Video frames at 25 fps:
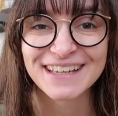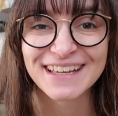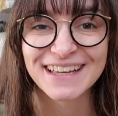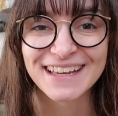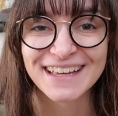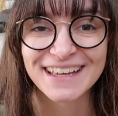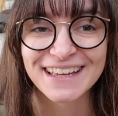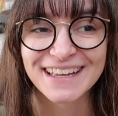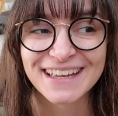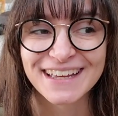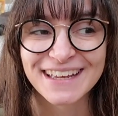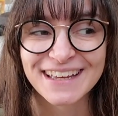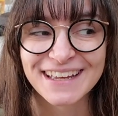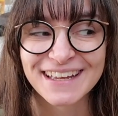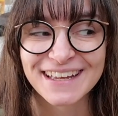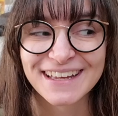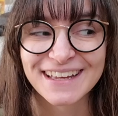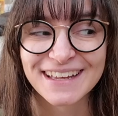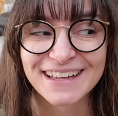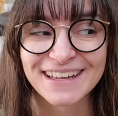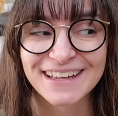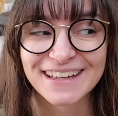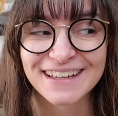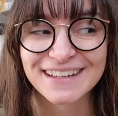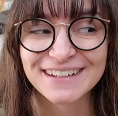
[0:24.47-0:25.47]

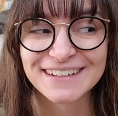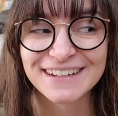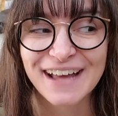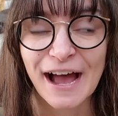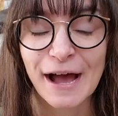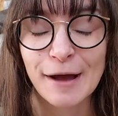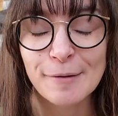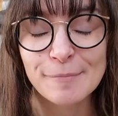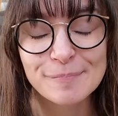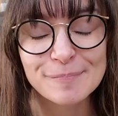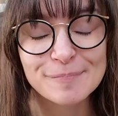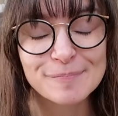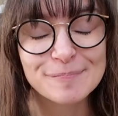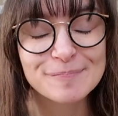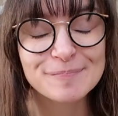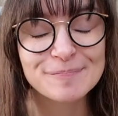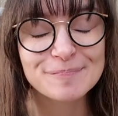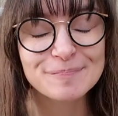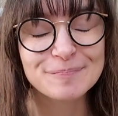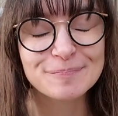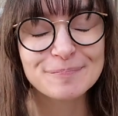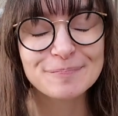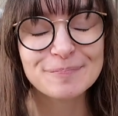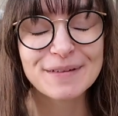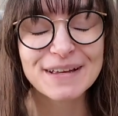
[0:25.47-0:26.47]
and
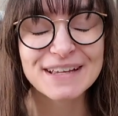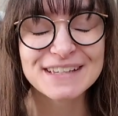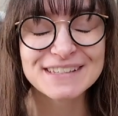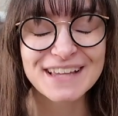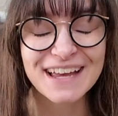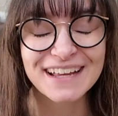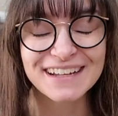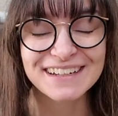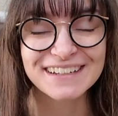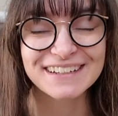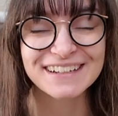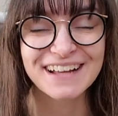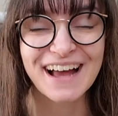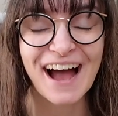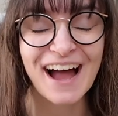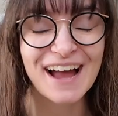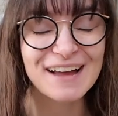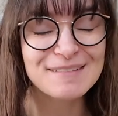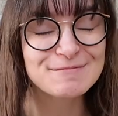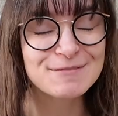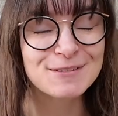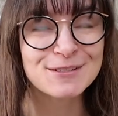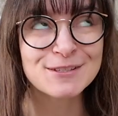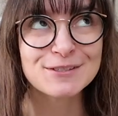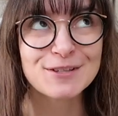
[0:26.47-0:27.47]
I'm excited.
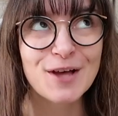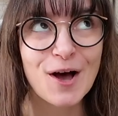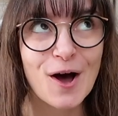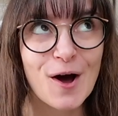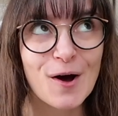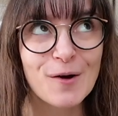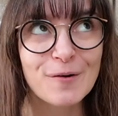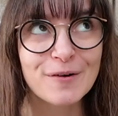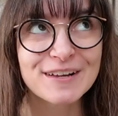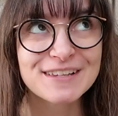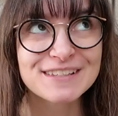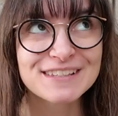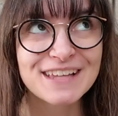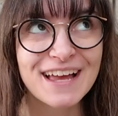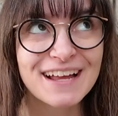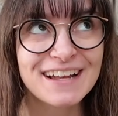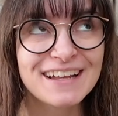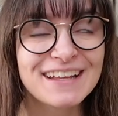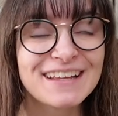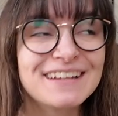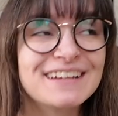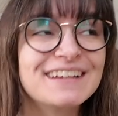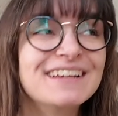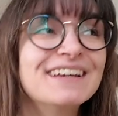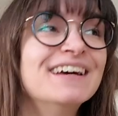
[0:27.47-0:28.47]
I'm so
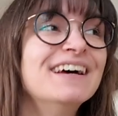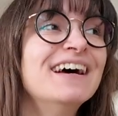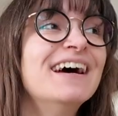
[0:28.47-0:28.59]
excited.